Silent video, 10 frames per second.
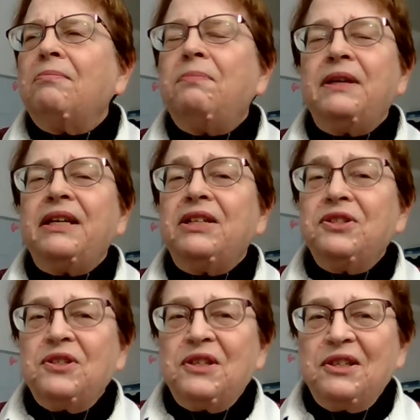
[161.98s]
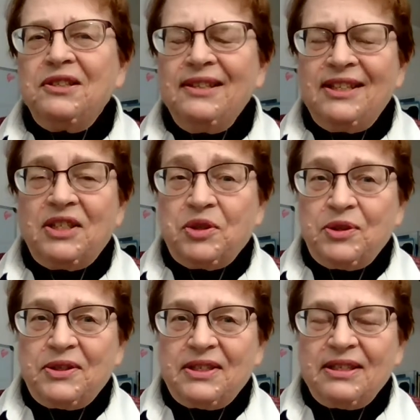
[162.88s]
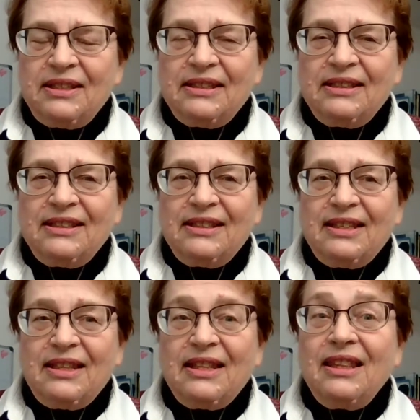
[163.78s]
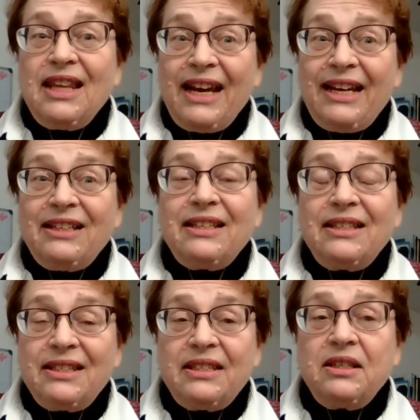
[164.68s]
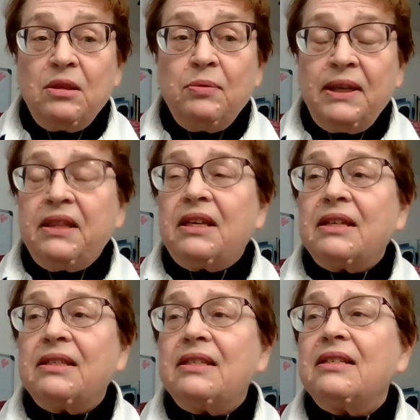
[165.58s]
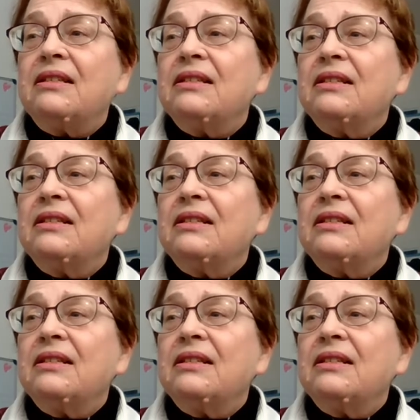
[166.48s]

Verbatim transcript: But here's the good news the light is still with us.